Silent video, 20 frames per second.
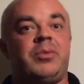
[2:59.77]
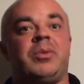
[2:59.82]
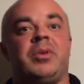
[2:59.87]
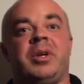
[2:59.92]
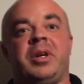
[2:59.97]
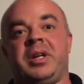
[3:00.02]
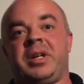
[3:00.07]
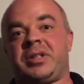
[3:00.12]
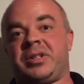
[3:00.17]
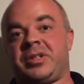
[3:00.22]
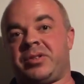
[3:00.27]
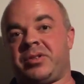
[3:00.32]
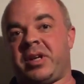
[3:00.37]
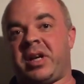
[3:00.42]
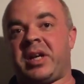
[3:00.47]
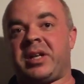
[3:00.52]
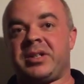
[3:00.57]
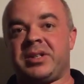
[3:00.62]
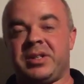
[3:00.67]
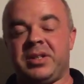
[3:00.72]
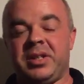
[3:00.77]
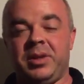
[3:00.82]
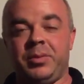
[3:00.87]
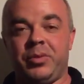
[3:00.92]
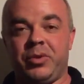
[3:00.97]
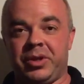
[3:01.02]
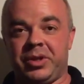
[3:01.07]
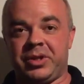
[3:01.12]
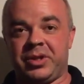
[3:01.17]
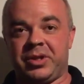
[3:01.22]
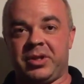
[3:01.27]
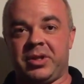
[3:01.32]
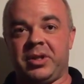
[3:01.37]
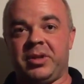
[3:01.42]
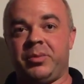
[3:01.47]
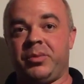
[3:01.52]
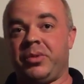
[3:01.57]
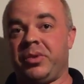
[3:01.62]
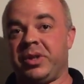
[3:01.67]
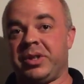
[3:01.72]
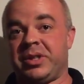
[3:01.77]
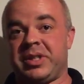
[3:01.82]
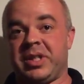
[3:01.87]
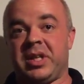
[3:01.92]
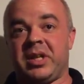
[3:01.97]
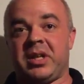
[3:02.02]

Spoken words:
where it extracts the moist